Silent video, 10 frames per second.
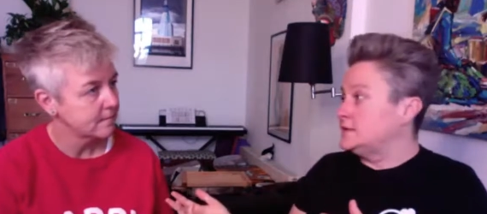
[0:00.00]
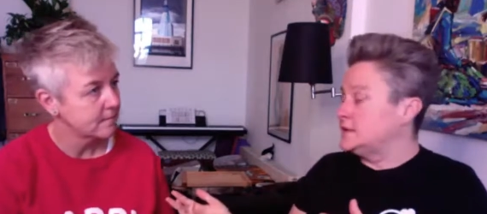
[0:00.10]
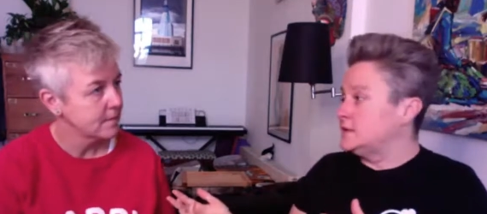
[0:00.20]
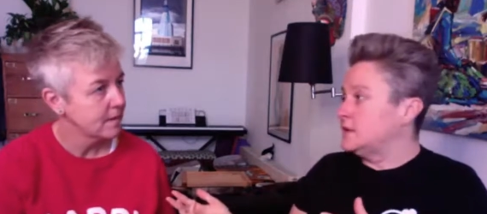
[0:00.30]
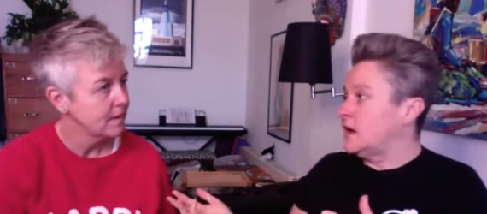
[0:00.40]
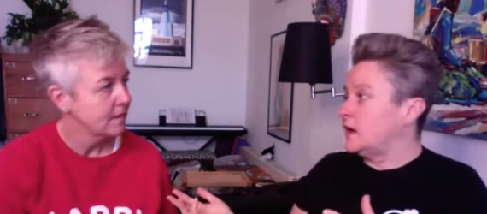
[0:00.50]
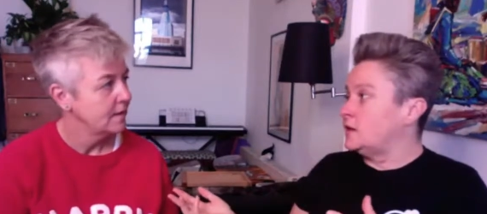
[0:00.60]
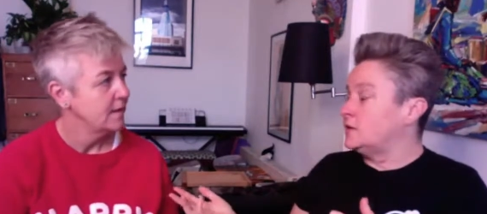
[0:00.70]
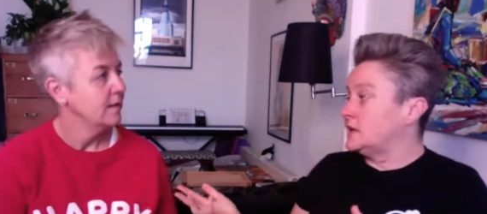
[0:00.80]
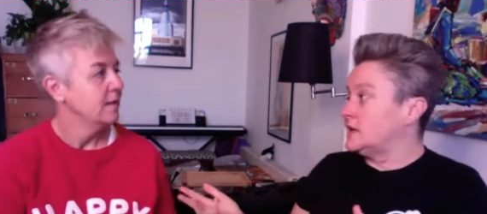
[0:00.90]
Speaker 1: until I
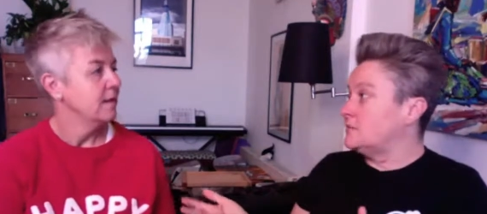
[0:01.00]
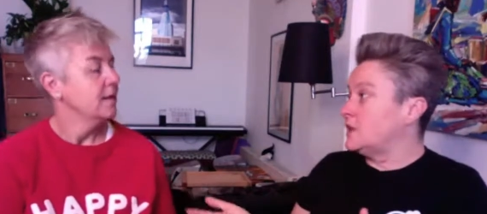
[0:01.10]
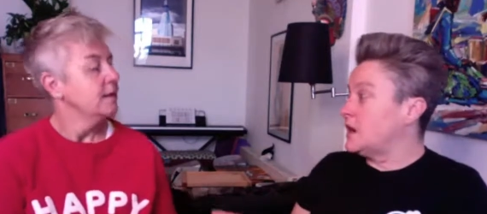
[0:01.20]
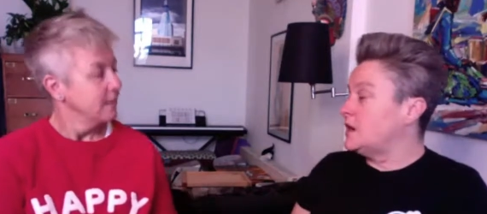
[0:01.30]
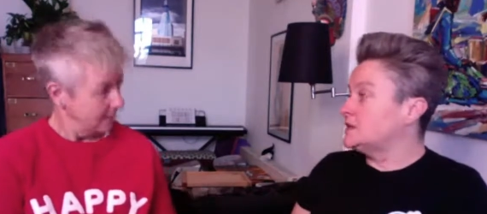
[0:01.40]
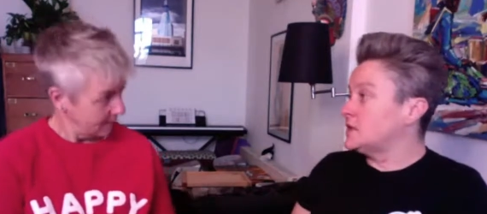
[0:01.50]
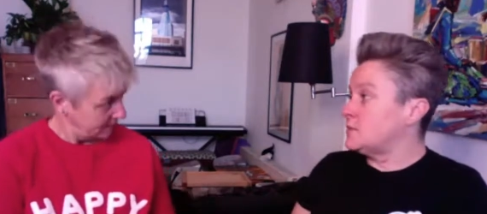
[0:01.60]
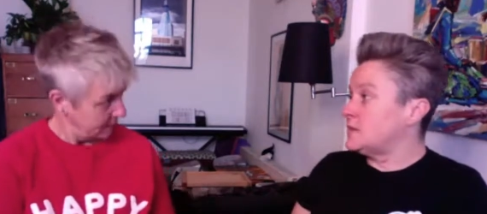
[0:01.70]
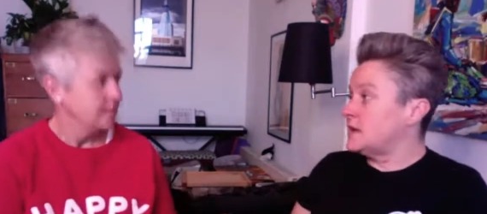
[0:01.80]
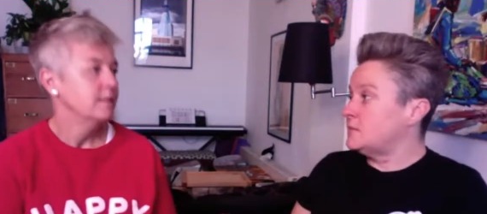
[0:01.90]
couldn't keep my eyes
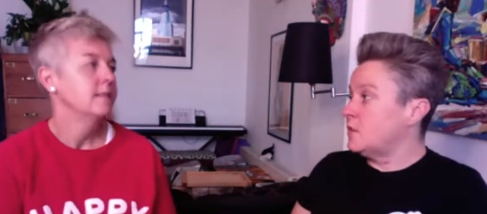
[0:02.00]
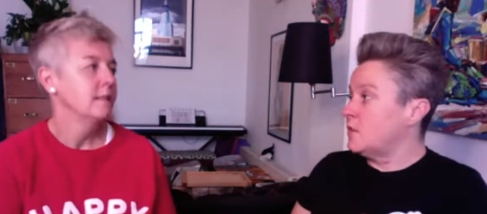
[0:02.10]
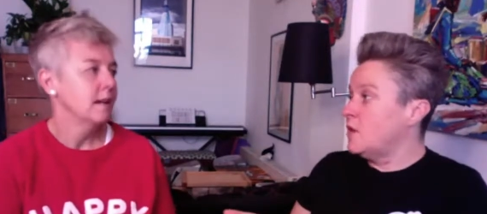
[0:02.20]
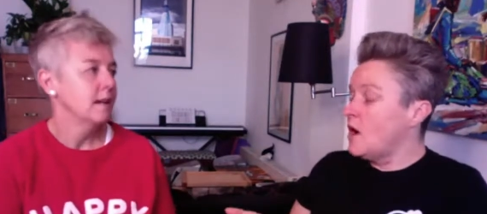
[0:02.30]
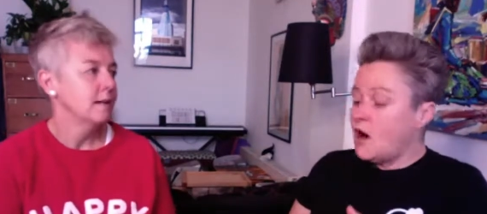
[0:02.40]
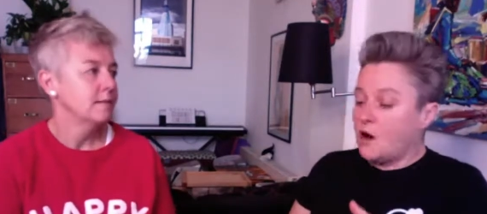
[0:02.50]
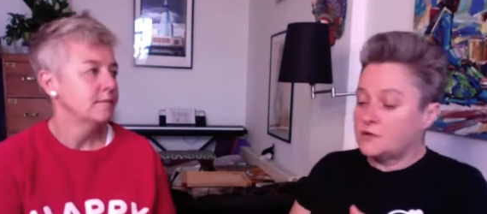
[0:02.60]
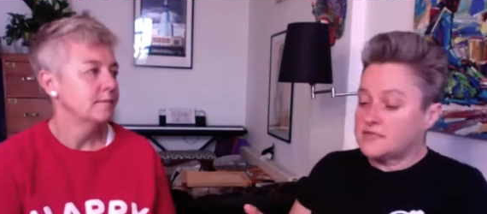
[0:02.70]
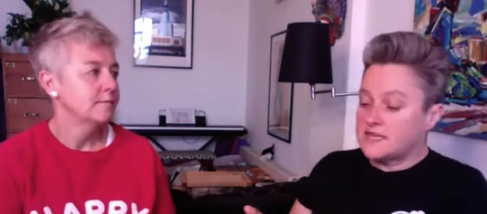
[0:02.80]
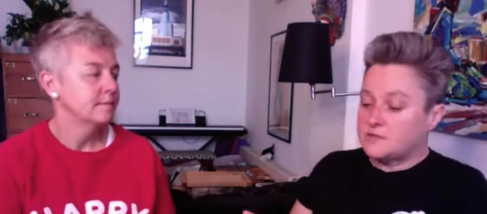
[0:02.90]
open anymore, yeah.
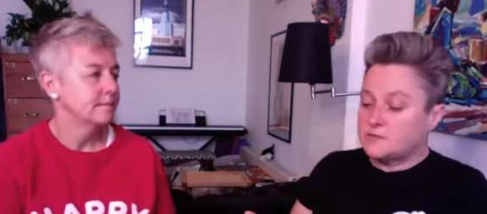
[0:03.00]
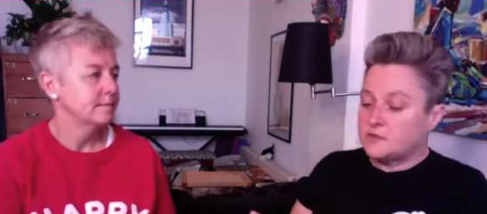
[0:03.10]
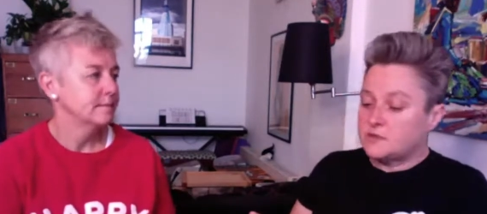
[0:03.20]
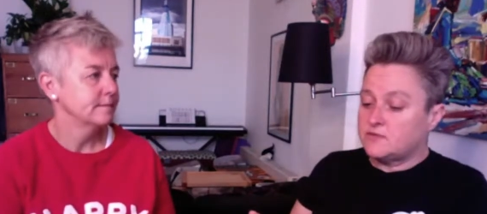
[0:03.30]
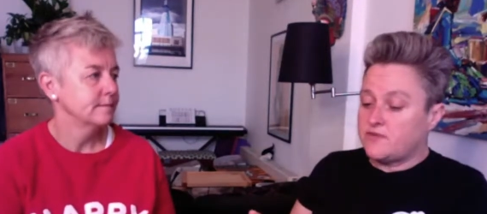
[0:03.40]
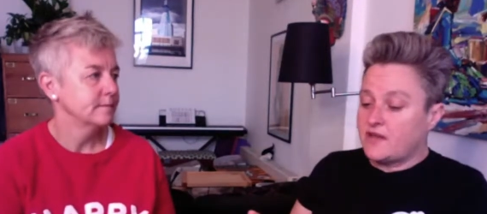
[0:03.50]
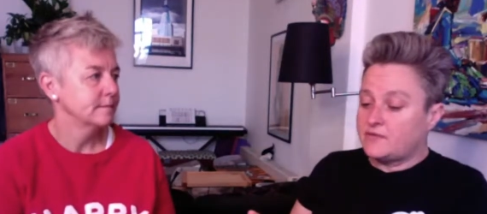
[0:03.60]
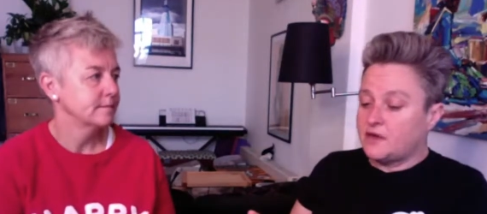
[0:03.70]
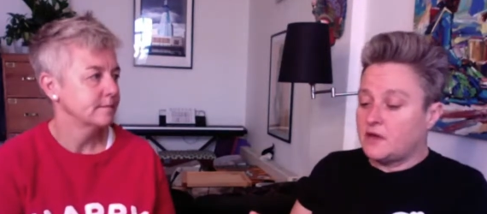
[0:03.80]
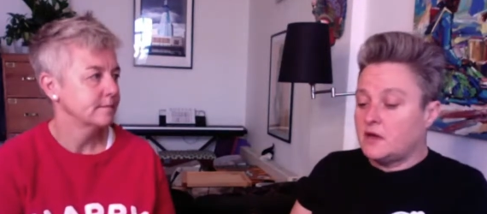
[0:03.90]
alternating between the
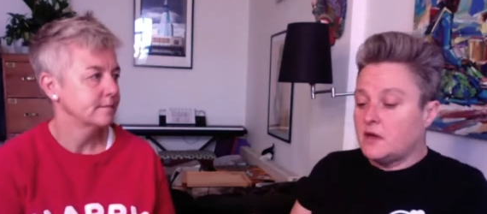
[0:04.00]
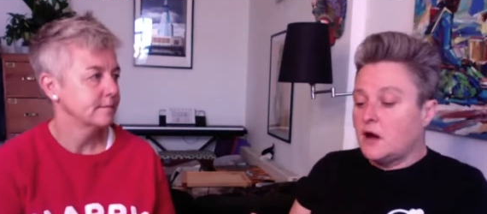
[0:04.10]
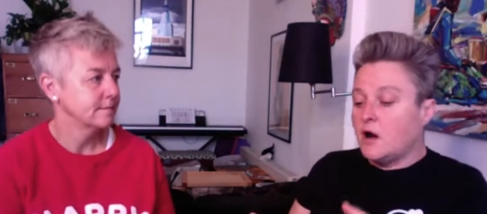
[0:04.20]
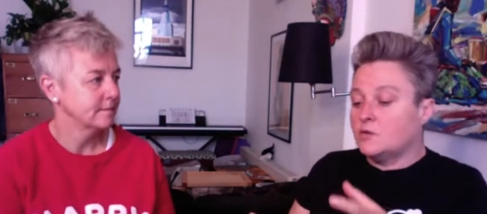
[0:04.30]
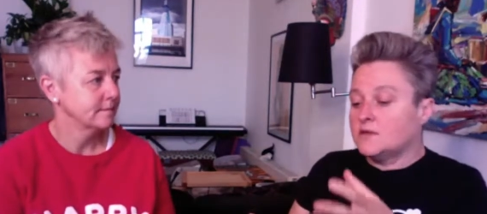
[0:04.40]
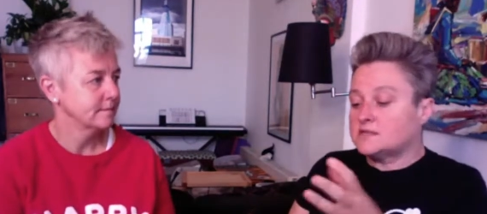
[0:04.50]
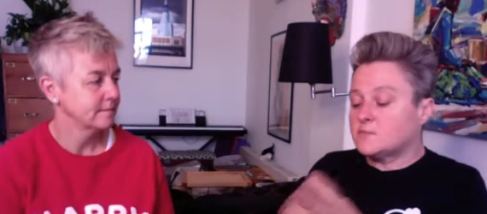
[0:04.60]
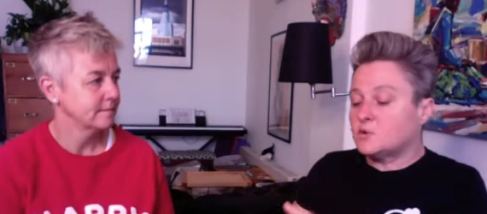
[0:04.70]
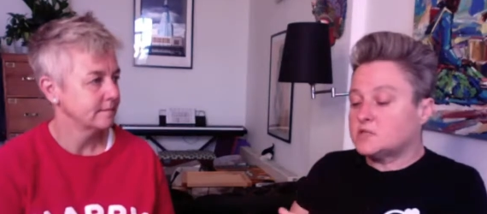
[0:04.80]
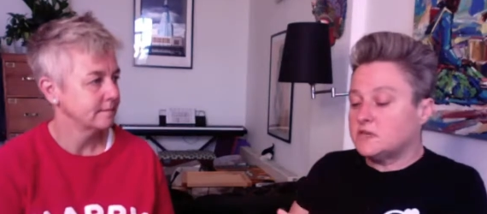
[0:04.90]
fact that oh, there's
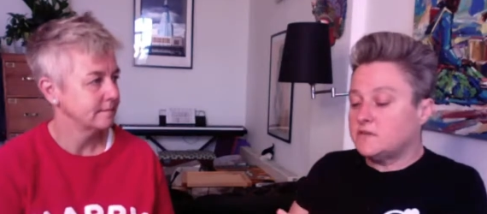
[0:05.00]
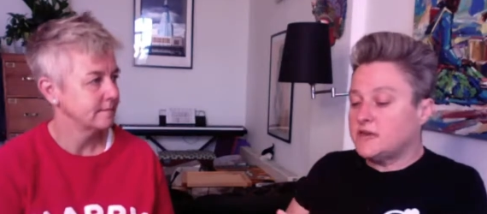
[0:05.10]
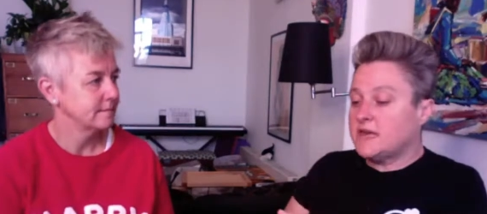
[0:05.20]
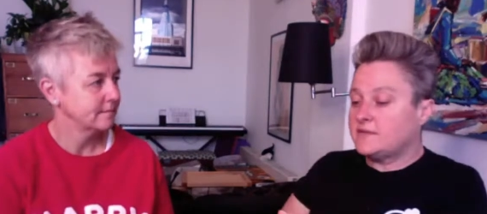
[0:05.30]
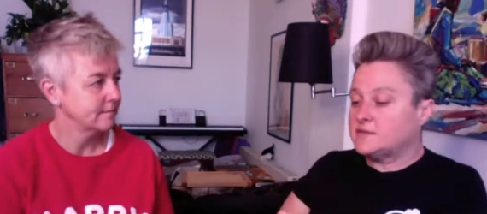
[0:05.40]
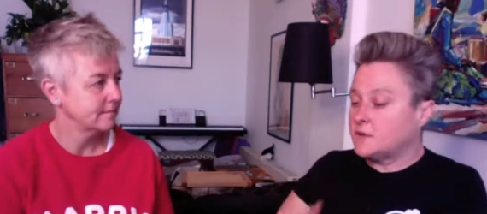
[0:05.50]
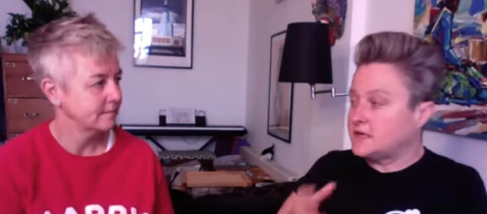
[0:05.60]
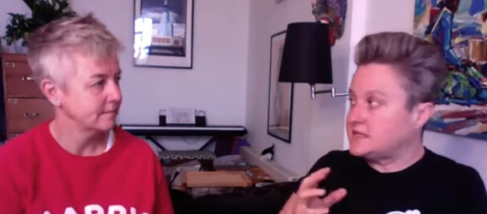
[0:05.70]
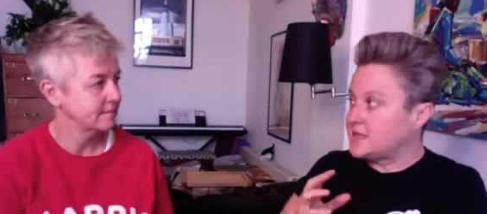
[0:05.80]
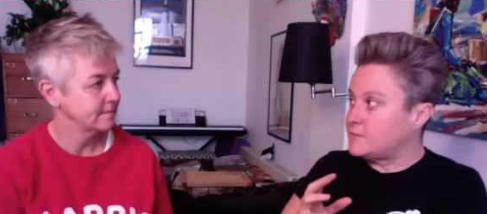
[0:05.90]
more TV left, so I
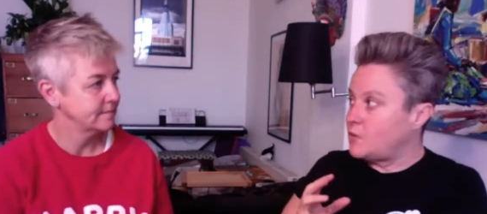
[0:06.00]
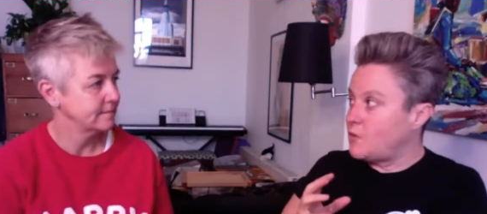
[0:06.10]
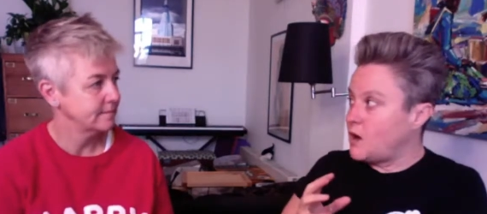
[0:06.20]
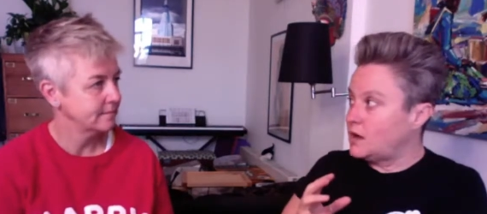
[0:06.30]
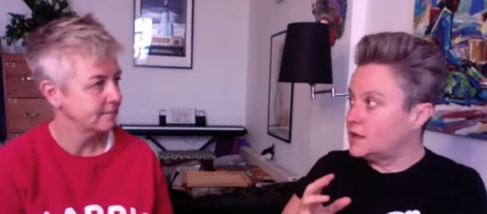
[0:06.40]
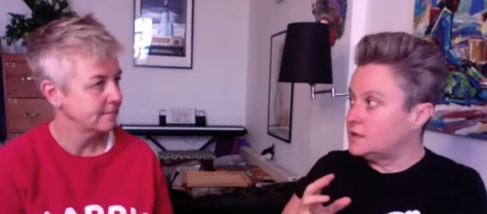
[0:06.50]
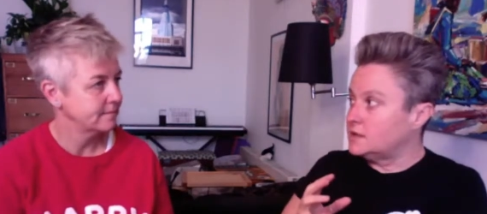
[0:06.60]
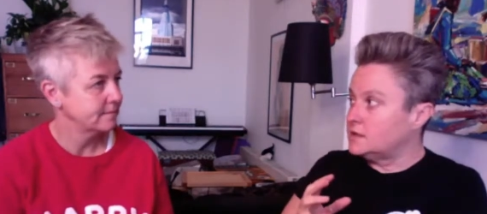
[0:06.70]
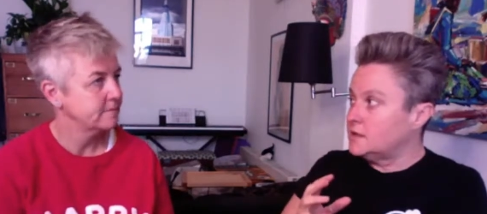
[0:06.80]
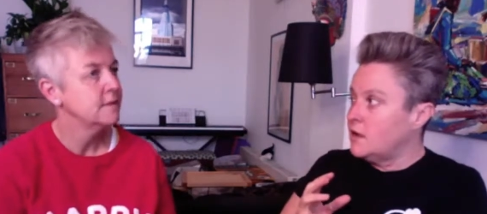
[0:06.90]
need to get more wine.